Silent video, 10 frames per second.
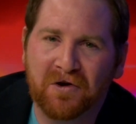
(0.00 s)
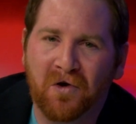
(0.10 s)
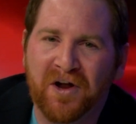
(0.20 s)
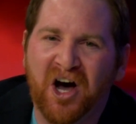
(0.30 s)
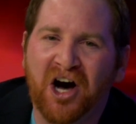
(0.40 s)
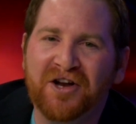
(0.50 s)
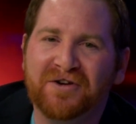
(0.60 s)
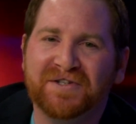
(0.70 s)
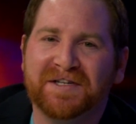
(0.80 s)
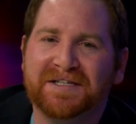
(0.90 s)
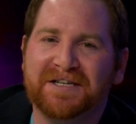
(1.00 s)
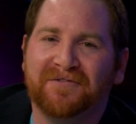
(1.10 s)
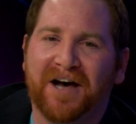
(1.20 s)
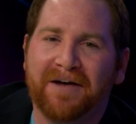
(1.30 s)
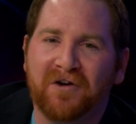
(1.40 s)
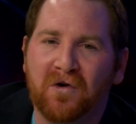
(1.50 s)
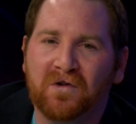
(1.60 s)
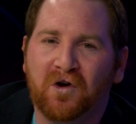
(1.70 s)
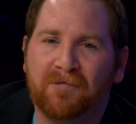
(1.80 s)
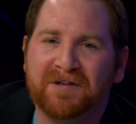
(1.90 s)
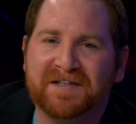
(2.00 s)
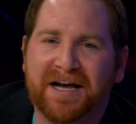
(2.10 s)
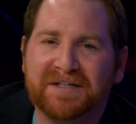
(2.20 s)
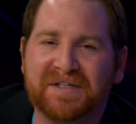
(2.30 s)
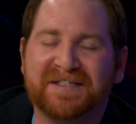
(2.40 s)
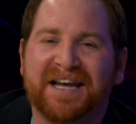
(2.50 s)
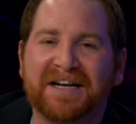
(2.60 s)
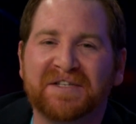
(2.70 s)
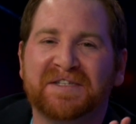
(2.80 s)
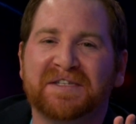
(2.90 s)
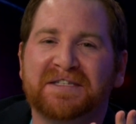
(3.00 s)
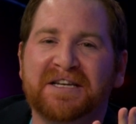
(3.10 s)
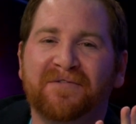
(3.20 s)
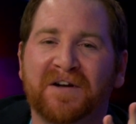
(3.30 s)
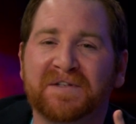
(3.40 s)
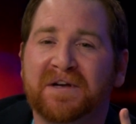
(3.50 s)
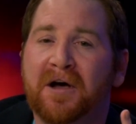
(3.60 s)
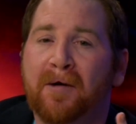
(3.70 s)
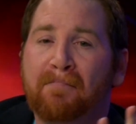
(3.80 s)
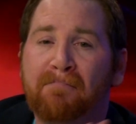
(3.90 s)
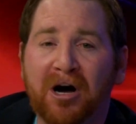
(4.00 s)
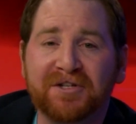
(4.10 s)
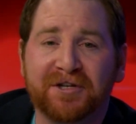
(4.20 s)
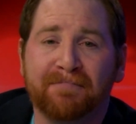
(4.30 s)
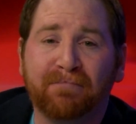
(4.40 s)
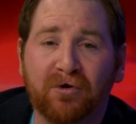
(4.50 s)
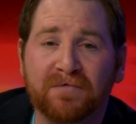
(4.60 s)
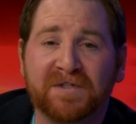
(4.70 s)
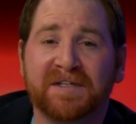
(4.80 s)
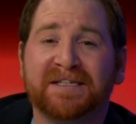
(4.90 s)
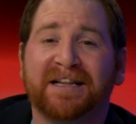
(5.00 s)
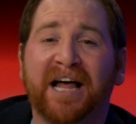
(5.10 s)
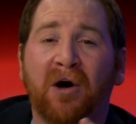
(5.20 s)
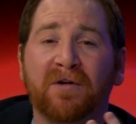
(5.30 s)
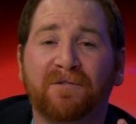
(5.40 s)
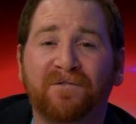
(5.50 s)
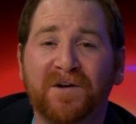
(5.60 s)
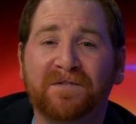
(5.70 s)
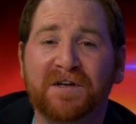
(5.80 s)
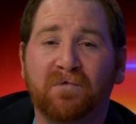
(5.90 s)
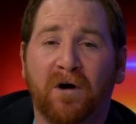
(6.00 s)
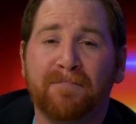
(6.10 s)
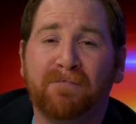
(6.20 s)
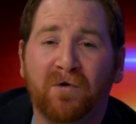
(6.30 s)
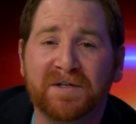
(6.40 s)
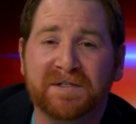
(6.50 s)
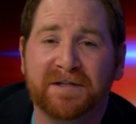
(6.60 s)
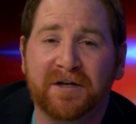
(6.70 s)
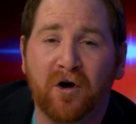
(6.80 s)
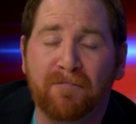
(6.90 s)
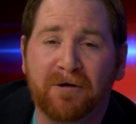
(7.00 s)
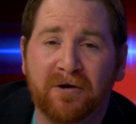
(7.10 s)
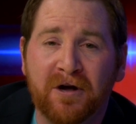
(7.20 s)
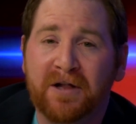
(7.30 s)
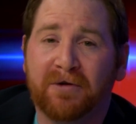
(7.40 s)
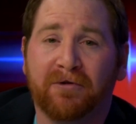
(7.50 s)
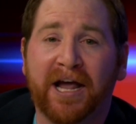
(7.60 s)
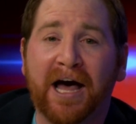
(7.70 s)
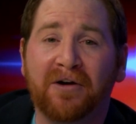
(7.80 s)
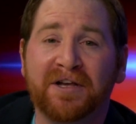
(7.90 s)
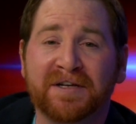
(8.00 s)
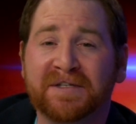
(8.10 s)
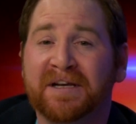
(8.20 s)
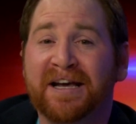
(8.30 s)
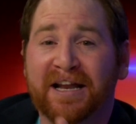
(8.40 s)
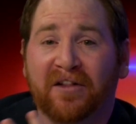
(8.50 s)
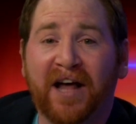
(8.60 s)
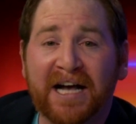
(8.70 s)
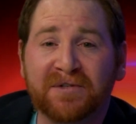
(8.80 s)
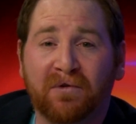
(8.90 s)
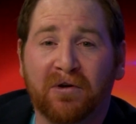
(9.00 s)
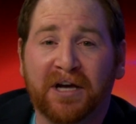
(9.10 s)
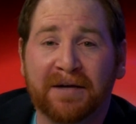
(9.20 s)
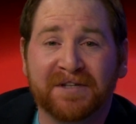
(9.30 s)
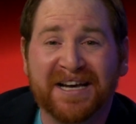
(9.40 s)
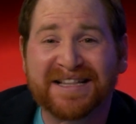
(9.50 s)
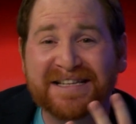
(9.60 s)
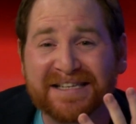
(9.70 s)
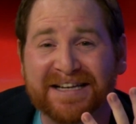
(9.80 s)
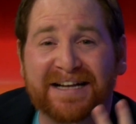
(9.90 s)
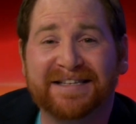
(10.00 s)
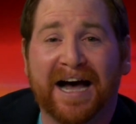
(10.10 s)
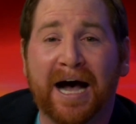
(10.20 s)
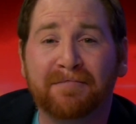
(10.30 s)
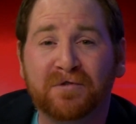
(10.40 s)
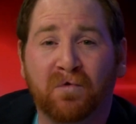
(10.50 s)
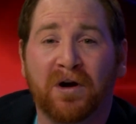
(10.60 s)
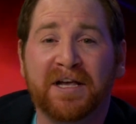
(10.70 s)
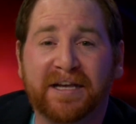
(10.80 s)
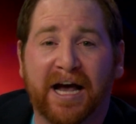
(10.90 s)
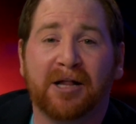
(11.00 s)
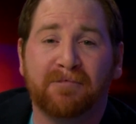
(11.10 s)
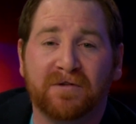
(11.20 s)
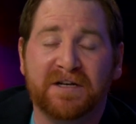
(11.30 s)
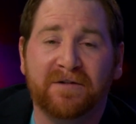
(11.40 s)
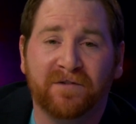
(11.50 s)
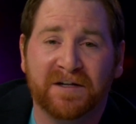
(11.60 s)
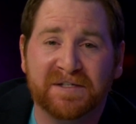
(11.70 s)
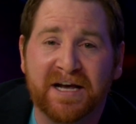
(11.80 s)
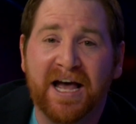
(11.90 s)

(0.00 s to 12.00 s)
We're going under 65 in Oklahoma, Texas. Texas's defense much improved since allowing 51 points in the opener. The reality is, in the last 4 games, this is a top 20 caliber defense.